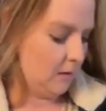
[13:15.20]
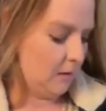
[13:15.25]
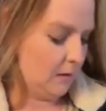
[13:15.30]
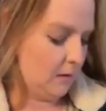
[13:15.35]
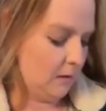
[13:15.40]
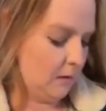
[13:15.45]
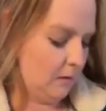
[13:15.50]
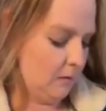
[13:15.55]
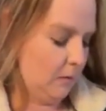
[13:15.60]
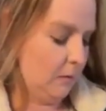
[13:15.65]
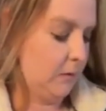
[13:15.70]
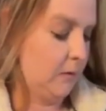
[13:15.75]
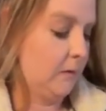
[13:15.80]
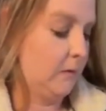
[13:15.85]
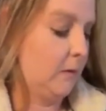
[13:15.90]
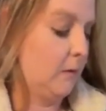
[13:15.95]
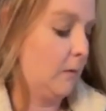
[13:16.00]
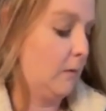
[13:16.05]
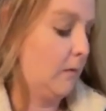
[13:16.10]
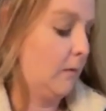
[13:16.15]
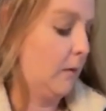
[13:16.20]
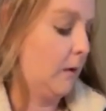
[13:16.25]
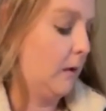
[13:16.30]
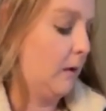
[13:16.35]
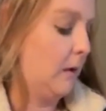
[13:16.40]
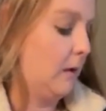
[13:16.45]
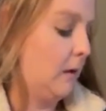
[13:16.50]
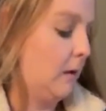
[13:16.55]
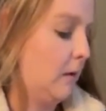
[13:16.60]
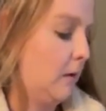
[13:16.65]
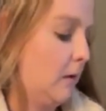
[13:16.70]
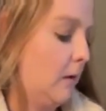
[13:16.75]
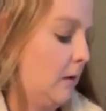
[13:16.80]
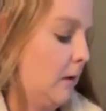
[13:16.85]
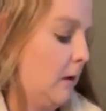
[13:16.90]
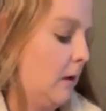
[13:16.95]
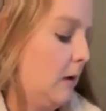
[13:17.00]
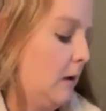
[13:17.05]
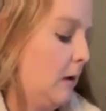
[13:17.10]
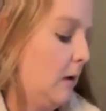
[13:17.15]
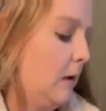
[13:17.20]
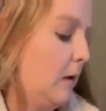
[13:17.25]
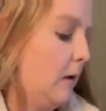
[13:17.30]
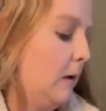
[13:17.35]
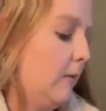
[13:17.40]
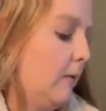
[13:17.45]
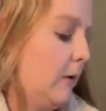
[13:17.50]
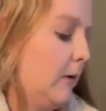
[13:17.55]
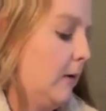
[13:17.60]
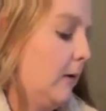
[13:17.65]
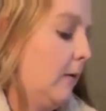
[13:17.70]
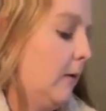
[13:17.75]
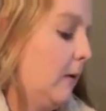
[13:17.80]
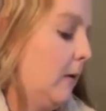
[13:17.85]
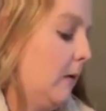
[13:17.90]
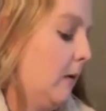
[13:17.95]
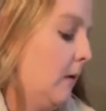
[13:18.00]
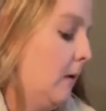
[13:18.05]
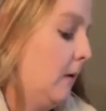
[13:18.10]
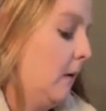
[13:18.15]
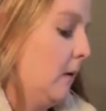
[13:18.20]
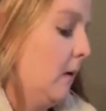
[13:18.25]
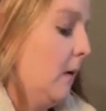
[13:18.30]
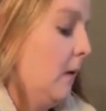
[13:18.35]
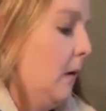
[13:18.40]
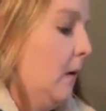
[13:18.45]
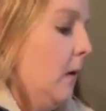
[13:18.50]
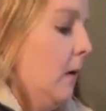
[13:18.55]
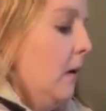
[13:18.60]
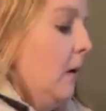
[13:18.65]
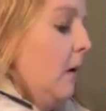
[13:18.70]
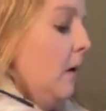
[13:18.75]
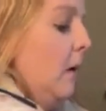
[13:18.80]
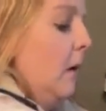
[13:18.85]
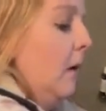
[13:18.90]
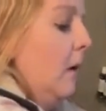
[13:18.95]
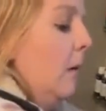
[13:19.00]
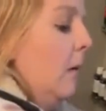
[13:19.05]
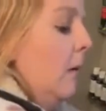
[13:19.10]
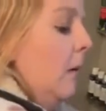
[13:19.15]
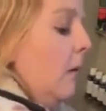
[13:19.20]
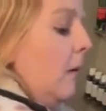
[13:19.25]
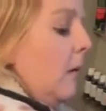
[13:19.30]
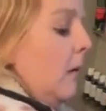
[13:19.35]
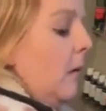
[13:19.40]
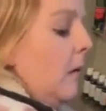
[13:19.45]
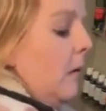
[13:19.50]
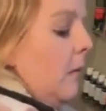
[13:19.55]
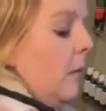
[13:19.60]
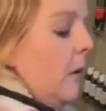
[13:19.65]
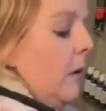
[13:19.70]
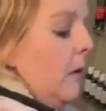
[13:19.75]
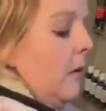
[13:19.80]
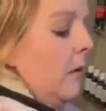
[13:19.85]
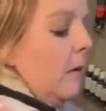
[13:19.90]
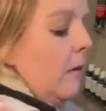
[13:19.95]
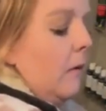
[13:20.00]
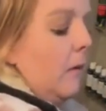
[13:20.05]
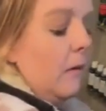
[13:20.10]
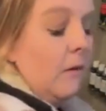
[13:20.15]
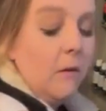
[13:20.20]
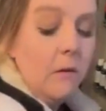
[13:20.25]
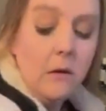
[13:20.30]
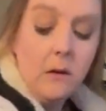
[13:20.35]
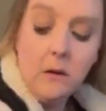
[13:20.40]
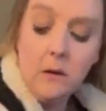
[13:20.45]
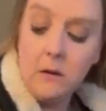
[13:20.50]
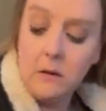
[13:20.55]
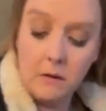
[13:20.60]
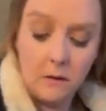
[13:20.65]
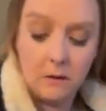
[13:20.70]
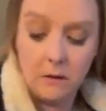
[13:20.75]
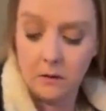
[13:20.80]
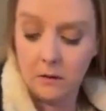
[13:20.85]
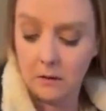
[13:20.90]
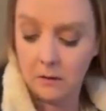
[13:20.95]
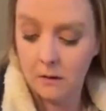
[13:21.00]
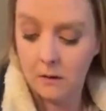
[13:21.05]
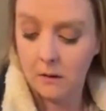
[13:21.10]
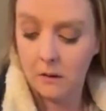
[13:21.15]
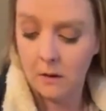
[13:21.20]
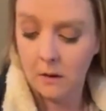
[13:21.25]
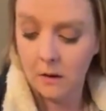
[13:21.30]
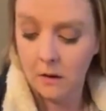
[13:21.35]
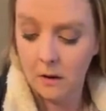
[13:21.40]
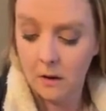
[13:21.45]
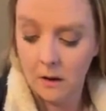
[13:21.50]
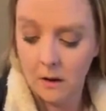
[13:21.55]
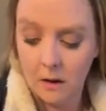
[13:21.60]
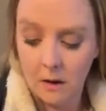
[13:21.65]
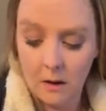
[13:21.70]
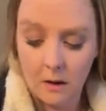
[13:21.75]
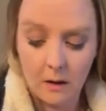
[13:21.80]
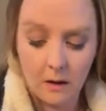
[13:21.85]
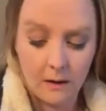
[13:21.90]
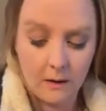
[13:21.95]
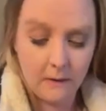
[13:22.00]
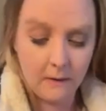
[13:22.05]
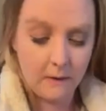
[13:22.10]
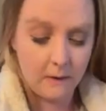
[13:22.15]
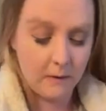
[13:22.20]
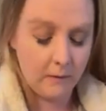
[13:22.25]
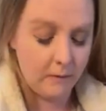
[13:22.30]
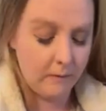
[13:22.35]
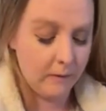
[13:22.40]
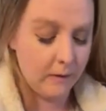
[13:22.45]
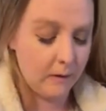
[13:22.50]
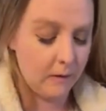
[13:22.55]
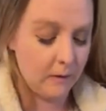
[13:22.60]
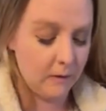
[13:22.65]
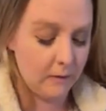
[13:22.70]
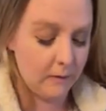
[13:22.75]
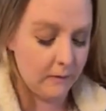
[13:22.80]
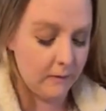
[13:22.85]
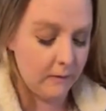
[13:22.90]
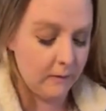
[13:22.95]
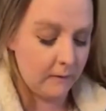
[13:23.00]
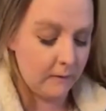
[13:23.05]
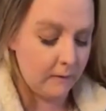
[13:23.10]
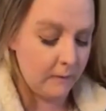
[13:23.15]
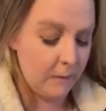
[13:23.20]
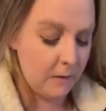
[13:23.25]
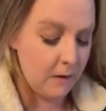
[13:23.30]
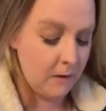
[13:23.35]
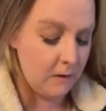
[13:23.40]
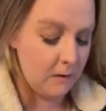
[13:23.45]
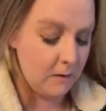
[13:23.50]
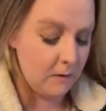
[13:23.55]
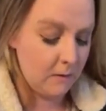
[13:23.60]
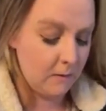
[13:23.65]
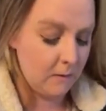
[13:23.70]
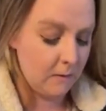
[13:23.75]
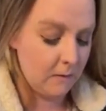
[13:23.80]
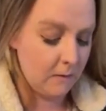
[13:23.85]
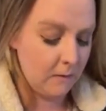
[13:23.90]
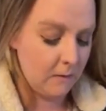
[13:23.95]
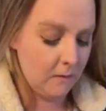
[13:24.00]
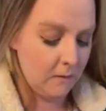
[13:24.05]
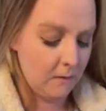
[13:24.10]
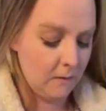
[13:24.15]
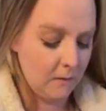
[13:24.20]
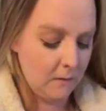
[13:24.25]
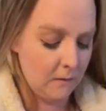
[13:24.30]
And we'll just go over here and give ourselves a good piece of string. And then we've got our 6 beads.